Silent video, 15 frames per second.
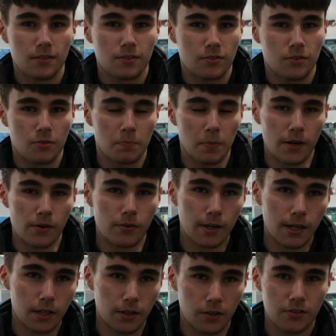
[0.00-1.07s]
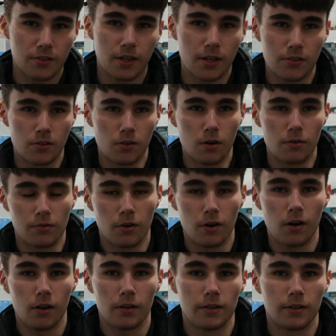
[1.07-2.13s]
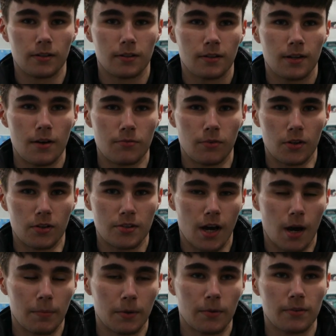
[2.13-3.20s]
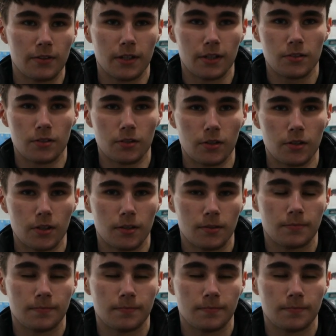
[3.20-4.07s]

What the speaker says: it's been a really good season overall, and everyone's happy with it. So